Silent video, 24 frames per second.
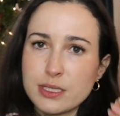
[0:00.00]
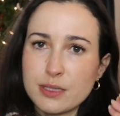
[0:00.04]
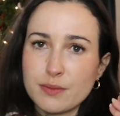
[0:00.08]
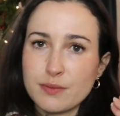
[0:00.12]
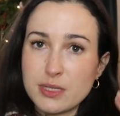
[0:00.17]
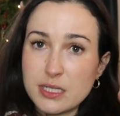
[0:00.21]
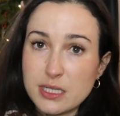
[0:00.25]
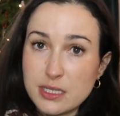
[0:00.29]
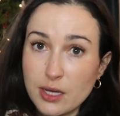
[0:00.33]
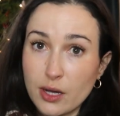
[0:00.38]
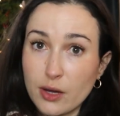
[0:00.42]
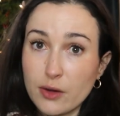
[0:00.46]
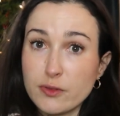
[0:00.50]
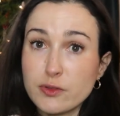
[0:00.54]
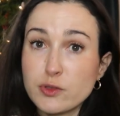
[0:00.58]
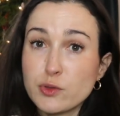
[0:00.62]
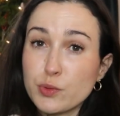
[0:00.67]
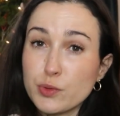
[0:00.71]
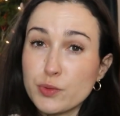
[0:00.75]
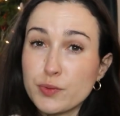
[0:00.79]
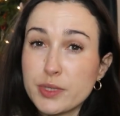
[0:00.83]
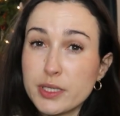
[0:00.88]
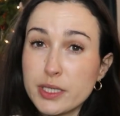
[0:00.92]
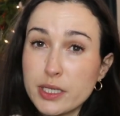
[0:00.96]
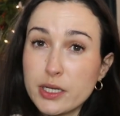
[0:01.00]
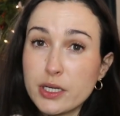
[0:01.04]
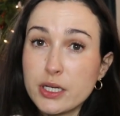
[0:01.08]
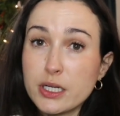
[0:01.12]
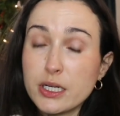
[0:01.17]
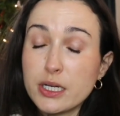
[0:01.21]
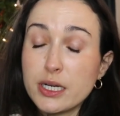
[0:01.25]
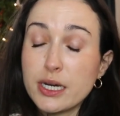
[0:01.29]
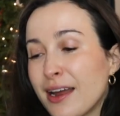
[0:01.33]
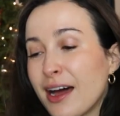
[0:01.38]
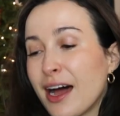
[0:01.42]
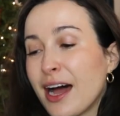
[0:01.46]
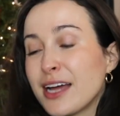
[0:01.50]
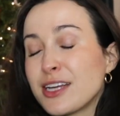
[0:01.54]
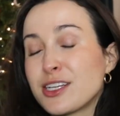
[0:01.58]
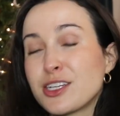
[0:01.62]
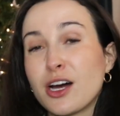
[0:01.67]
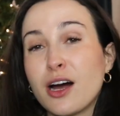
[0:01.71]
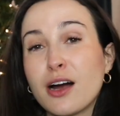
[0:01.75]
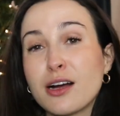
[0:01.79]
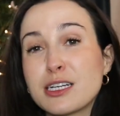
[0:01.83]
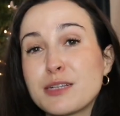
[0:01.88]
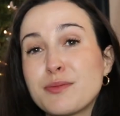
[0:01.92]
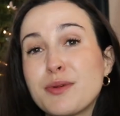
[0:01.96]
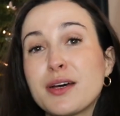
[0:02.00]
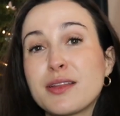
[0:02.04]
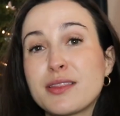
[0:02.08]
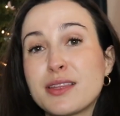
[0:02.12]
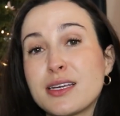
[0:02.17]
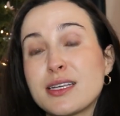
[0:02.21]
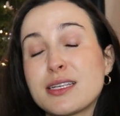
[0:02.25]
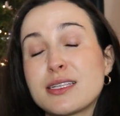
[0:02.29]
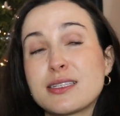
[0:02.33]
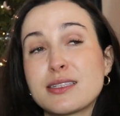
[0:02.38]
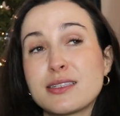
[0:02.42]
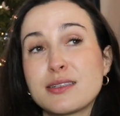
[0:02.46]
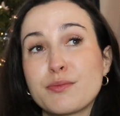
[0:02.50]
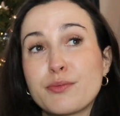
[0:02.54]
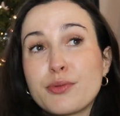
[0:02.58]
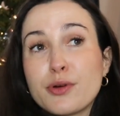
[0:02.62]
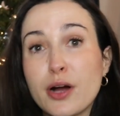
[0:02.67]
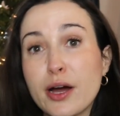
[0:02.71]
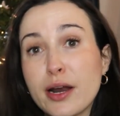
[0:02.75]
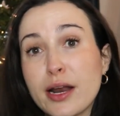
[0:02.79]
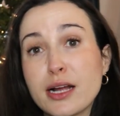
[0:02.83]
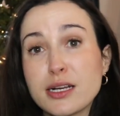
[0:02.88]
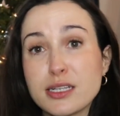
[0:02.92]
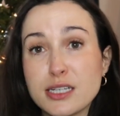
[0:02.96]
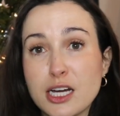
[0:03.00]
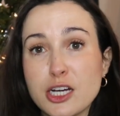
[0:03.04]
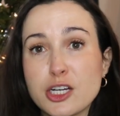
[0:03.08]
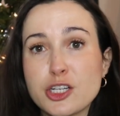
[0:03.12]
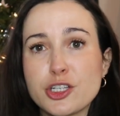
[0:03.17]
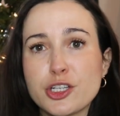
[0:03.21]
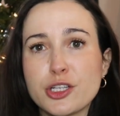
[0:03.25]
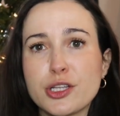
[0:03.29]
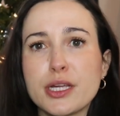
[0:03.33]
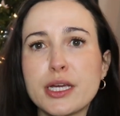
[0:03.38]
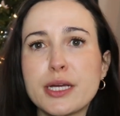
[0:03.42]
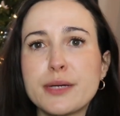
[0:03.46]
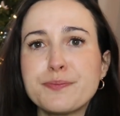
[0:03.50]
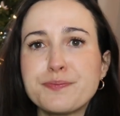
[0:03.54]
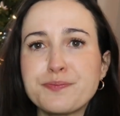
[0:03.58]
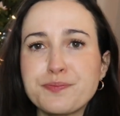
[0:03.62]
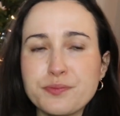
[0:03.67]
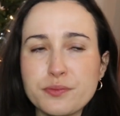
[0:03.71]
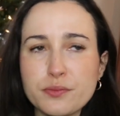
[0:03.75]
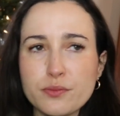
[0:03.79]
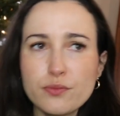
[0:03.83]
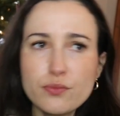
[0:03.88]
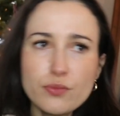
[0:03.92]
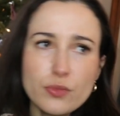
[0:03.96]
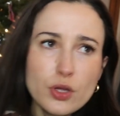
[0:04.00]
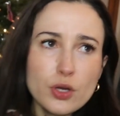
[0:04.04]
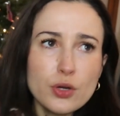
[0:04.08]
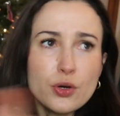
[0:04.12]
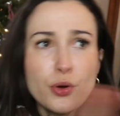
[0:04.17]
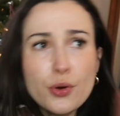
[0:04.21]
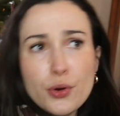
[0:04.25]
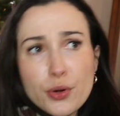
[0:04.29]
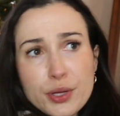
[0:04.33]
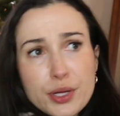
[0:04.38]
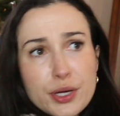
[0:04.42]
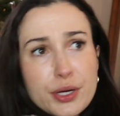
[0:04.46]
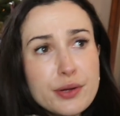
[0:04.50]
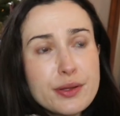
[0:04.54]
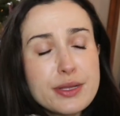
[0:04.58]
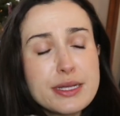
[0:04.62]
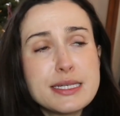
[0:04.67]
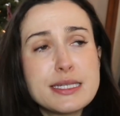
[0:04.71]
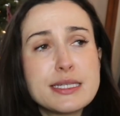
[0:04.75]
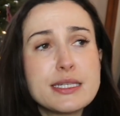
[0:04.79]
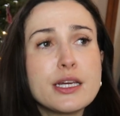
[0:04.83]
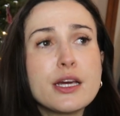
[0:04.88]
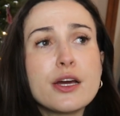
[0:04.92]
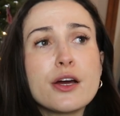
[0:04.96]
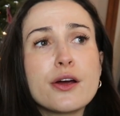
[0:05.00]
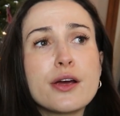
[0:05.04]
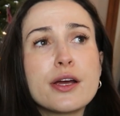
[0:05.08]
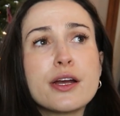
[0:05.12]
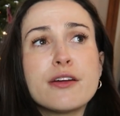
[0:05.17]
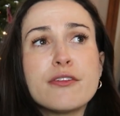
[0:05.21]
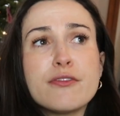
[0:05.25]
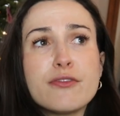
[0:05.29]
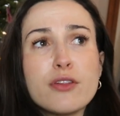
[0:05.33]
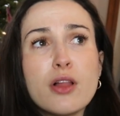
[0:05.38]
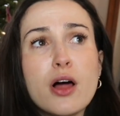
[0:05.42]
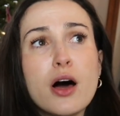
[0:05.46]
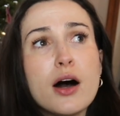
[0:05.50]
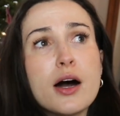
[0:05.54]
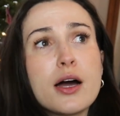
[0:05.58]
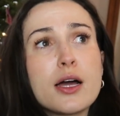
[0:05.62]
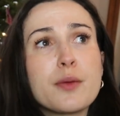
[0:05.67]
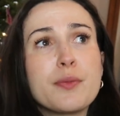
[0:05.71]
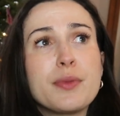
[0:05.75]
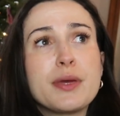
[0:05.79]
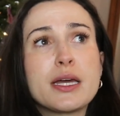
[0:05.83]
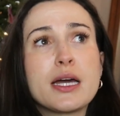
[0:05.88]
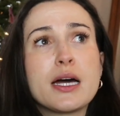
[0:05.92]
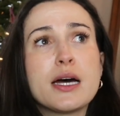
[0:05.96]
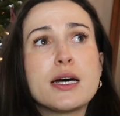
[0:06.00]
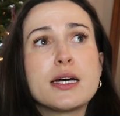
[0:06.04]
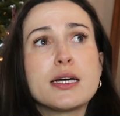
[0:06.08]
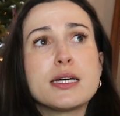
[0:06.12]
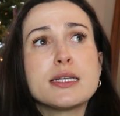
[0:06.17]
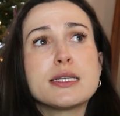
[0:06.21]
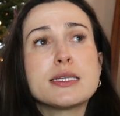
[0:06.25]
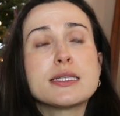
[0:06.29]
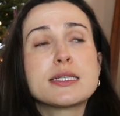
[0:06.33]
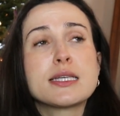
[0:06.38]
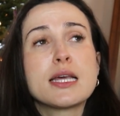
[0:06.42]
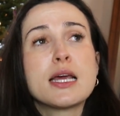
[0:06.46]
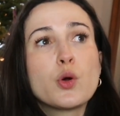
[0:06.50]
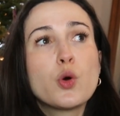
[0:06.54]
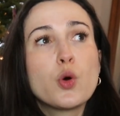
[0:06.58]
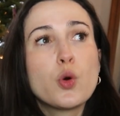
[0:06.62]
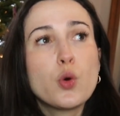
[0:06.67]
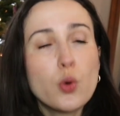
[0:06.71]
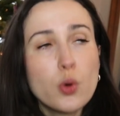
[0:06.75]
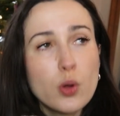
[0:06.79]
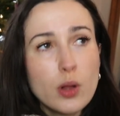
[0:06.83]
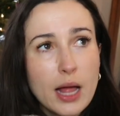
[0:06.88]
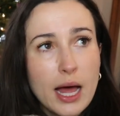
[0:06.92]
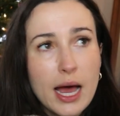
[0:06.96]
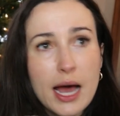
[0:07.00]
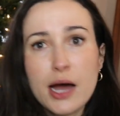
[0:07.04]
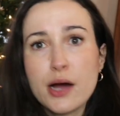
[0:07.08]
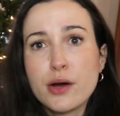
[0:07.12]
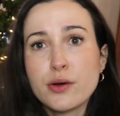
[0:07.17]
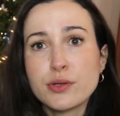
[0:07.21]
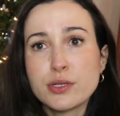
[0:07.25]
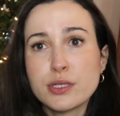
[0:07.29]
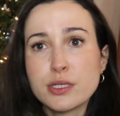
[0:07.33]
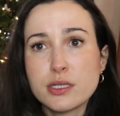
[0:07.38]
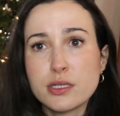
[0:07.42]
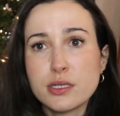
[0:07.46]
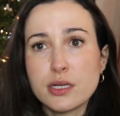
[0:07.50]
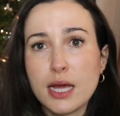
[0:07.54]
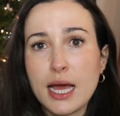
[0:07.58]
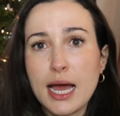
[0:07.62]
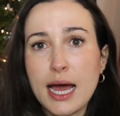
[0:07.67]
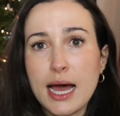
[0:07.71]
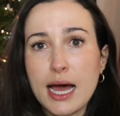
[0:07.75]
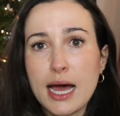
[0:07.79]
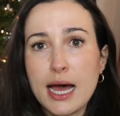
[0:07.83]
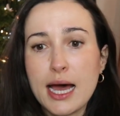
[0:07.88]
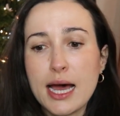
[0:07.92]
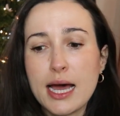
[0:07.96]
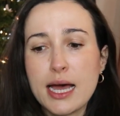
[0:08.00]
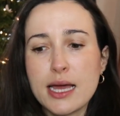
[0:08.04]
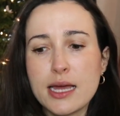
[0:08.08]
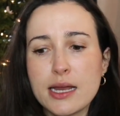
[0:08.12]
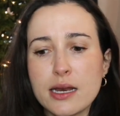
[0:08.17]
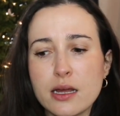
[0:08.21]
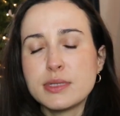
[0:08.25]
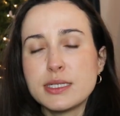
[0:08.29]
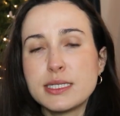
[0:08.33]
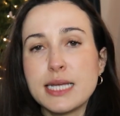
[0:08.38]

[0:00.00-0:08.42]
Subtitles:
themselves were really good. I talked about this product actually earlier this year in a vlog because Cool House had